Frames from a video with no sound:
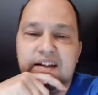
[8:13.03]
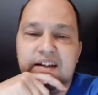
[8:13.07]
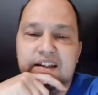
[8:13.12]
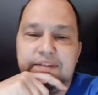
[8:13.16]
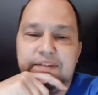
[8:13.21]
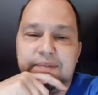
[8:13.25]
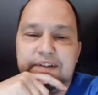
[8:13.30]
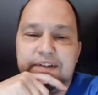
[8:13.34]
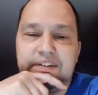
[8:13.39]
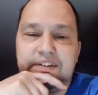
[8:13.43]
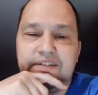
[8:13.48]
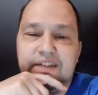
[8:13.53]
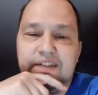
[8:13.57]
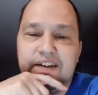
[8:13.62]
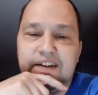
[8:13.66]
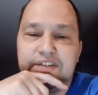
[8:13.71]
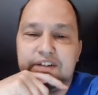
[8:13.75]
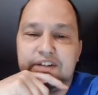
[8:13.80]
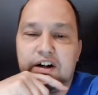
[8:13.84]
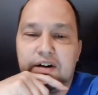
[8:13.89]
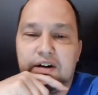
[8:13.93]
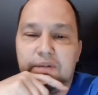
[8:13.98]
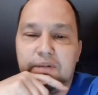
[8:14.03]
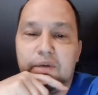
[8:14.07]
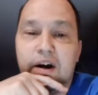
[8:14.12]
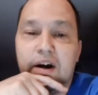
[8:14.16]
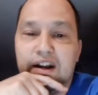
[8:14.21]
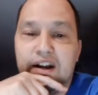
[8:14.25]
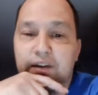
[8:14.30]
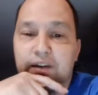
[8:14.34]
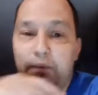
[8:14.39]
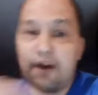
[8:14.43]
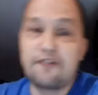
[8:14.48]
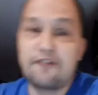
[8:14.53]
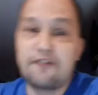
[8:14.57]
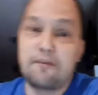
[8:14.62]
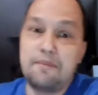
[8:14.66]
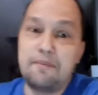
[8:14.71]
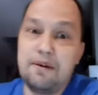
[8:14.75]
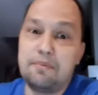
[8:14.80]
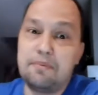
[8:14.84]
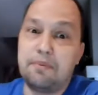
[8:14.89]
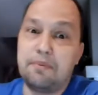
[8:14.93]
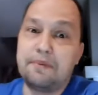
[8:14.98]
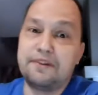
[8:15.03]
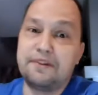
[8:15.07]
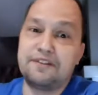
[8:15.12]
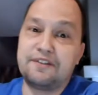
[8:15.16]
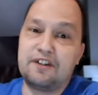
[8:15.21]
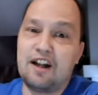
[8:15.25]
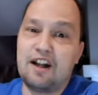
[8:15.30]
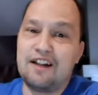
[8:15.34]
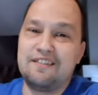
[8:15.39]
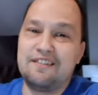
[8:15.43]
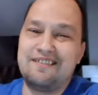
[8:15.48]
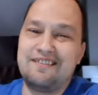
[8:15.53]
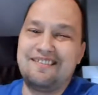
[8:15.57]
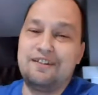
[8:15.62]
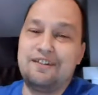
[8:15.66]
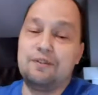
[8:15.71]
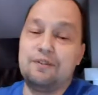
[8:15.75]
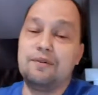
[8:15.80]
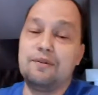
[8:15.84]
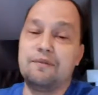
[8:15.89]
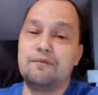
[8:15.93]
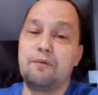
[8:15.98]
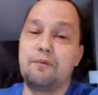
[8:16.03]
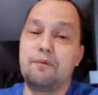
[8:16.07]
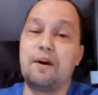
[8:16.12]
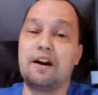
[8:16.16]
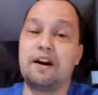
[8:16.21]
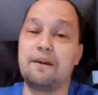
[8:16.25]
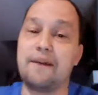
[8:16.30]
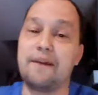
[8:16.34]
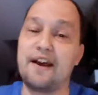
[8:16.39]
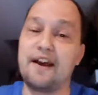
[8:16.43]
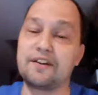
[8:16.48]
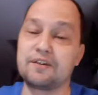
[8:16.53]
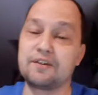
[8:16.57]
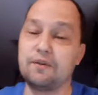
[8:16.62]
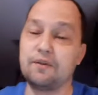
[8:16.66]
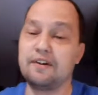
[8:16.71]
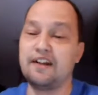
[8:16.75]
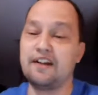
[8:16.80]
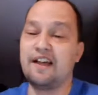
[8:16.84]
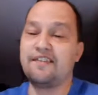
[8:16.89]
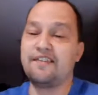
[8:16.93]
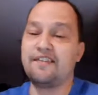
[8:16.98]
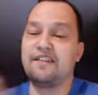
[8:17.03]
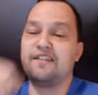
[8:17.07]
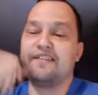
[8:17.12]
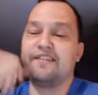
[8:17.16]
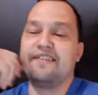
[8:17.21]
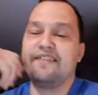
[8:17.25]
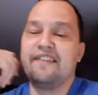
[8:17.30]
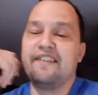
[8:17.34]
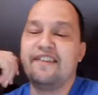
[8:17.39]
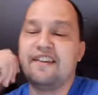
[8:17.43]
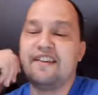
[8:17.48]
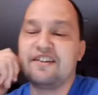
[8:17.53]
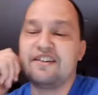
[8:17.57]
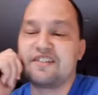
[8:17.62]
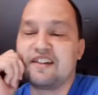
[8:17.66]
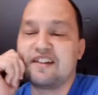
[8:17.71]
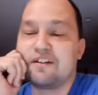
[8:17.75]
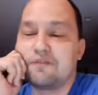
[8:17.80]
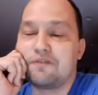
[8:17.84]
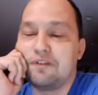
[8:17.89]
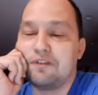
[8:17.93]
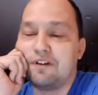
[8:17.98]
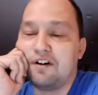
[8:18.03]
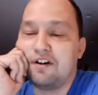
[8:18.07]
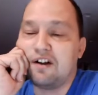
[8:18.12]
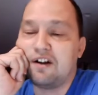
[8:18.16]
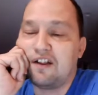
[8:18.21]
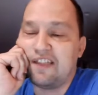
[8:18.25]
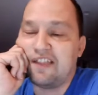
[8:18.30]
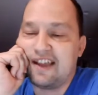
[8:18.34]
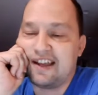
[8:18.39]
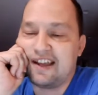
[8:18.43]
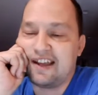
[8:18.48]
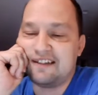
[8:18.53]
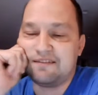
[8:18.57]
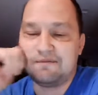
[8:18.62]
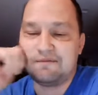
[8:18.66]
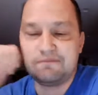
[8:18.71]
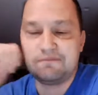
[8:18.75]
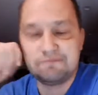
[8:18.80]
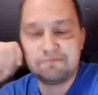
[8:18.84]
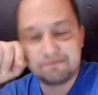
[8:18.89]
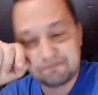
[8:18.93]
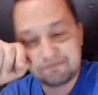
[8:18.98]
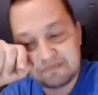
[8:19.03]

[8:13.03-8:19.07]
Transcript: especially if I start walking away from people because they're not wearing a mask or whatnot, then they just get rude and all that, and